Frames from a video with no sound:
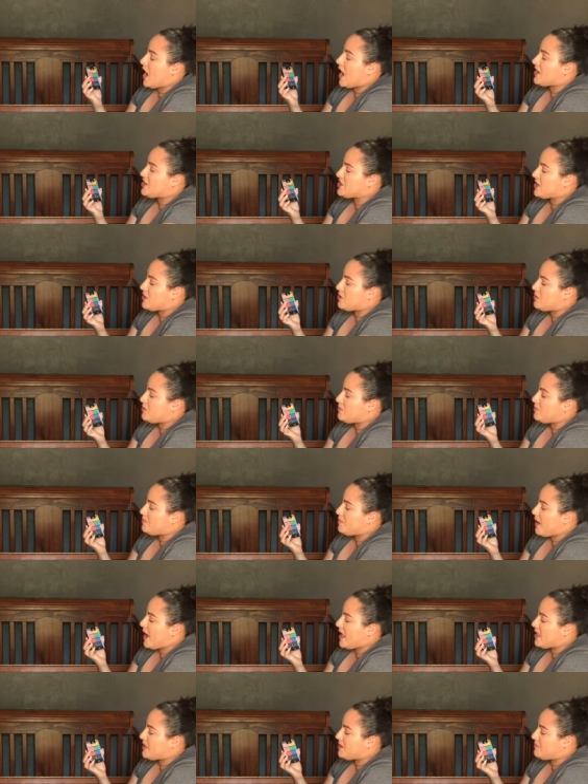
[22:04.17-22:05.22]
eyeshadow
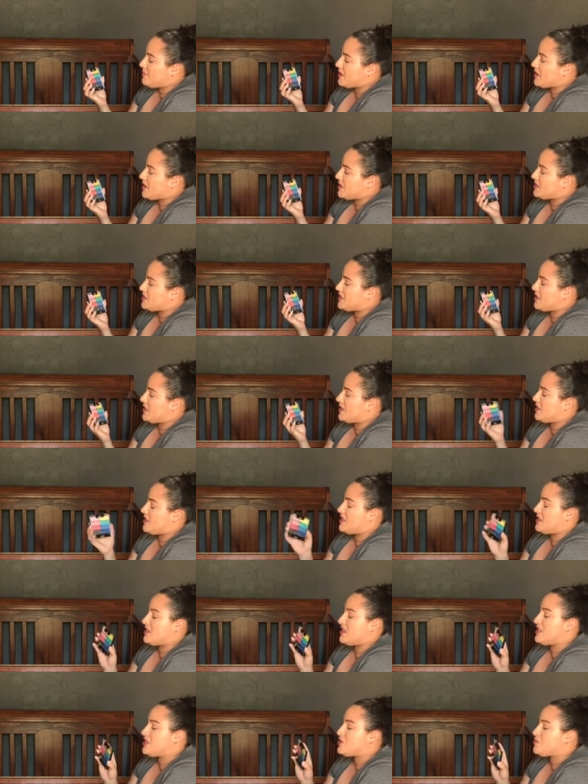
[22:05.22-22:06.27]
palette because
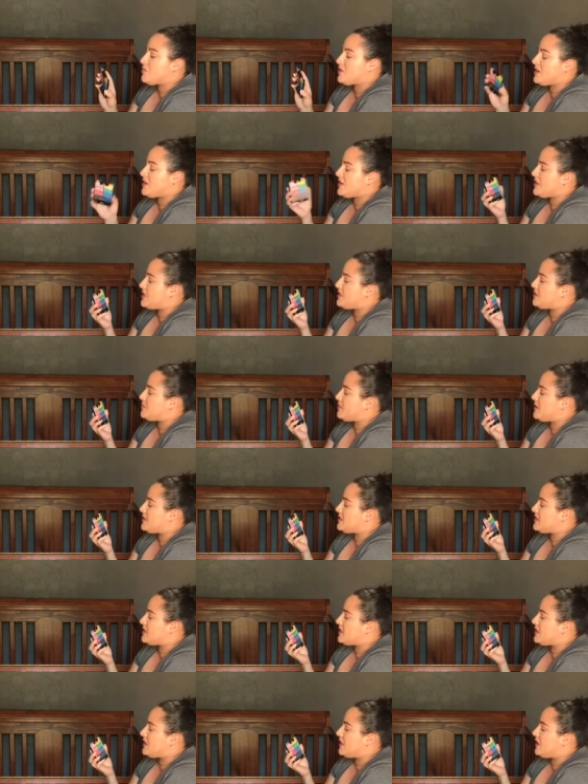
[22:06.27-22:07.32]
this one is
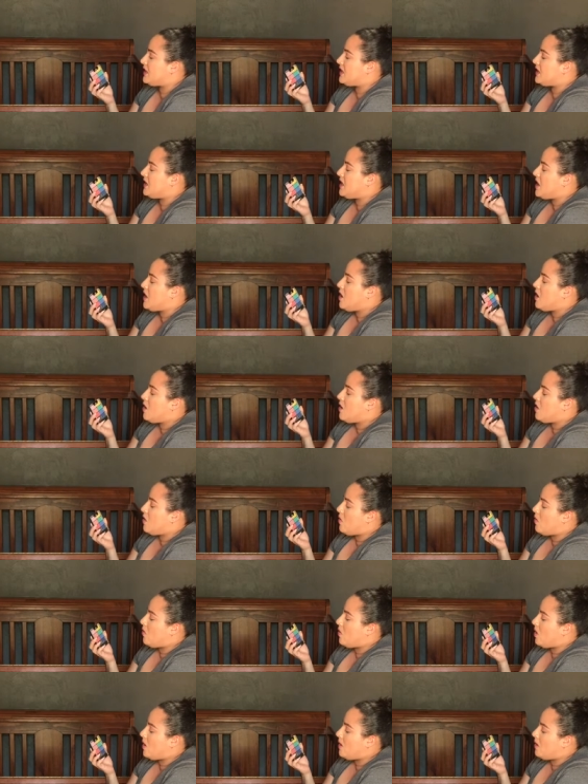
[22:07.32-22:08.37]
basically
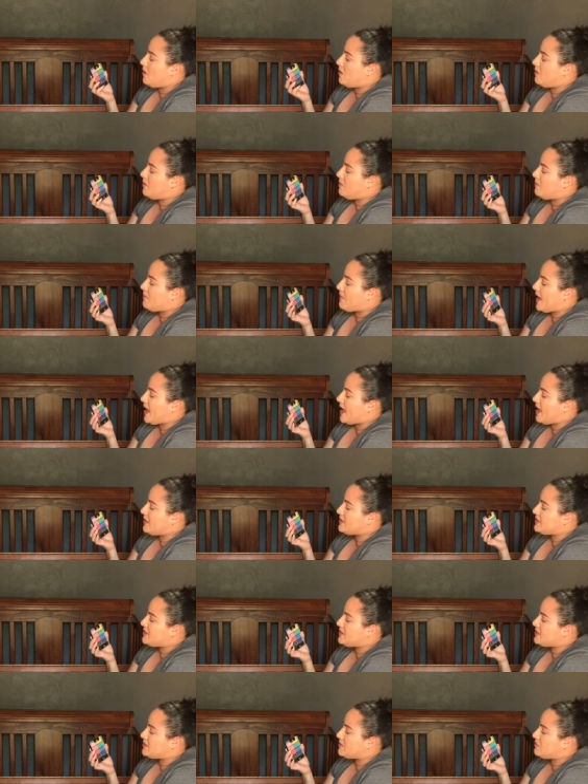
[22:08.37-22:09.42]
all
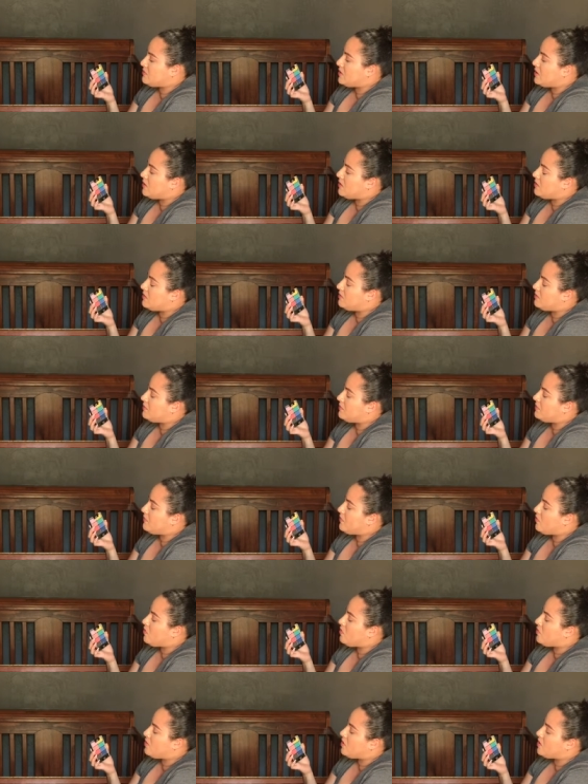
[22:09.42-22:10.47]
mattes well,
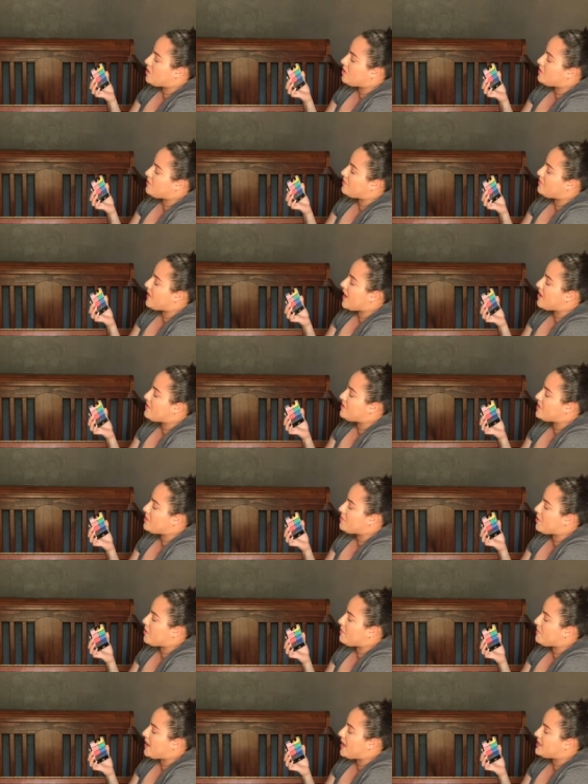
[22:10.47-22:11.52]
four, five of them
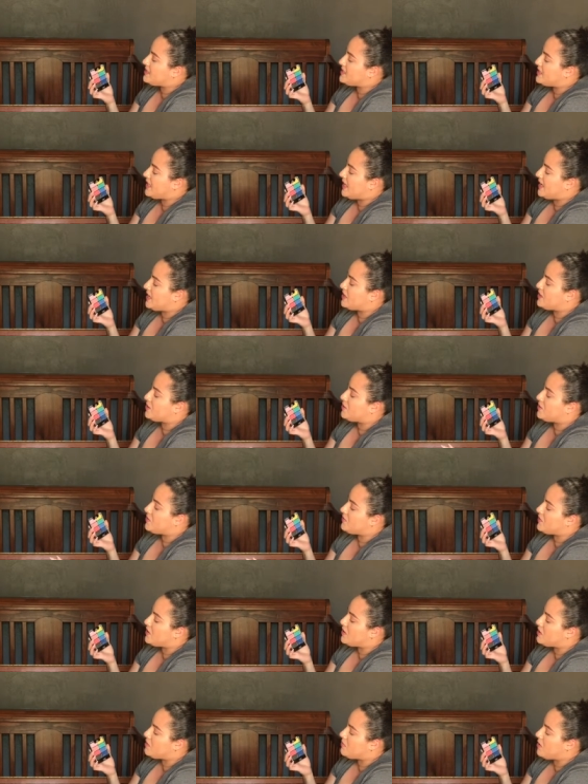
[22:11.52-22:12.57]
are mattes and like
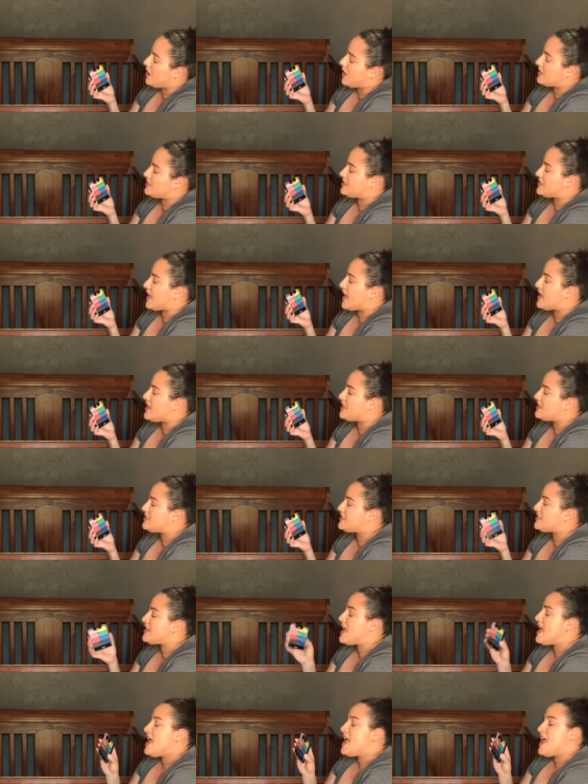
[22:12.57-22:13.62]
three of them are like satins.
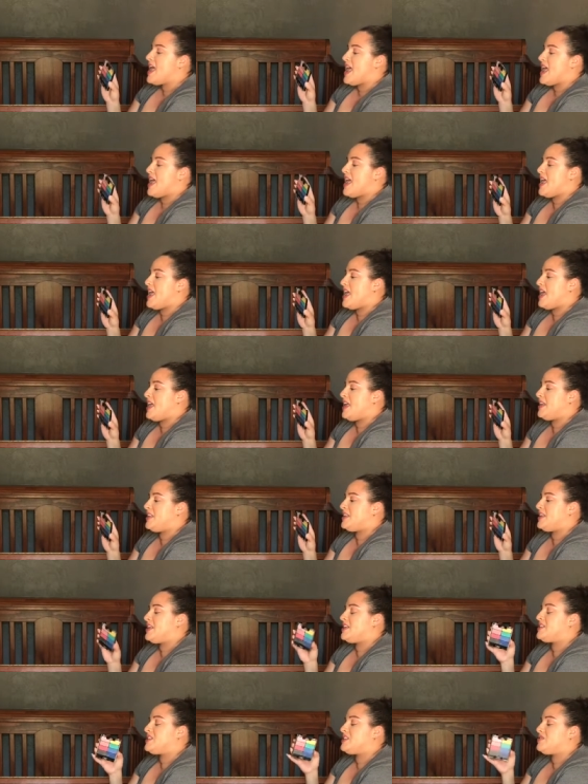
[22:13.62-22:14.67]
And
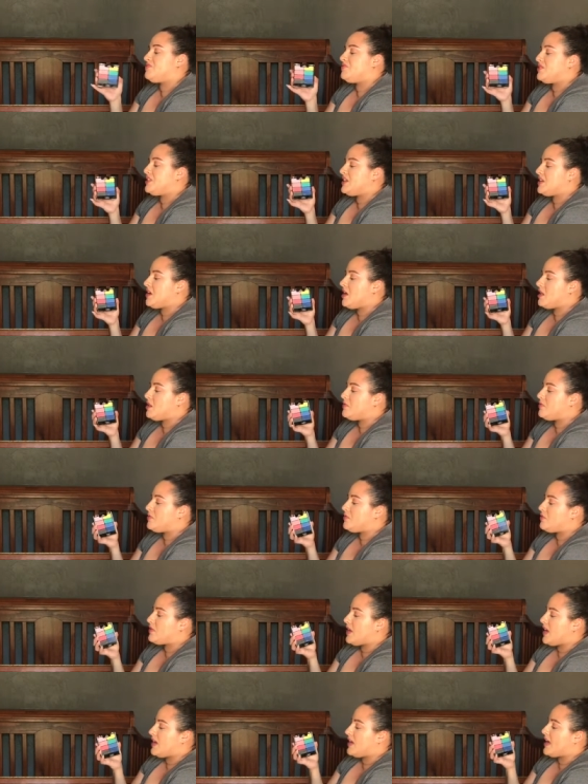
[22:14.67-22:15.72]
it's really
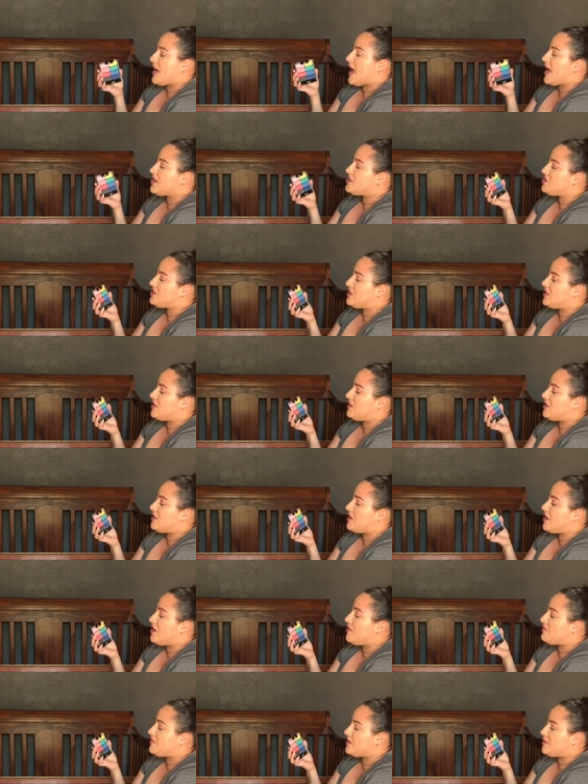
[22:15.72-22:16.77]
colorful and I actually
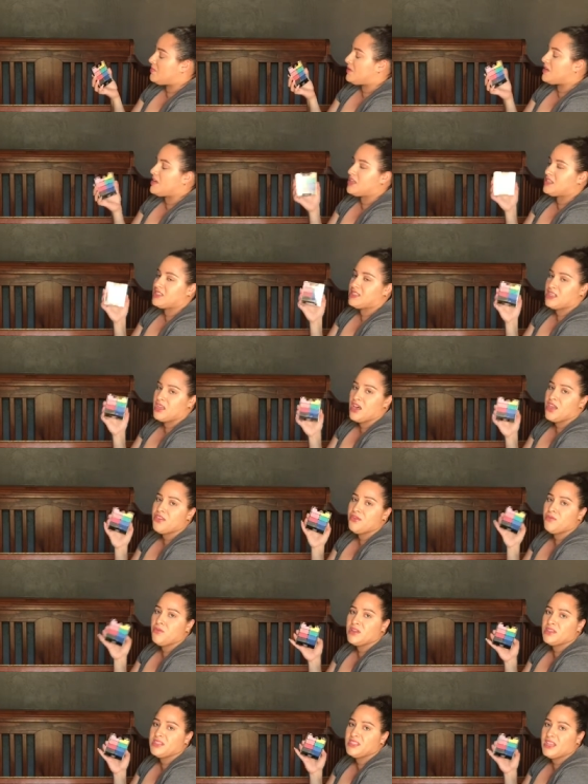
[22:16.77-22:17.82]
loved it because the other
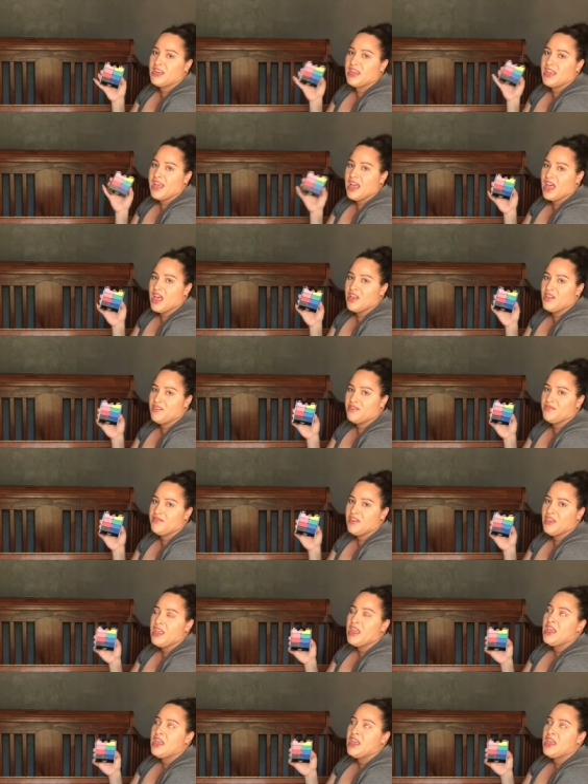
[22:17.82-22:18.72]
ones that I have,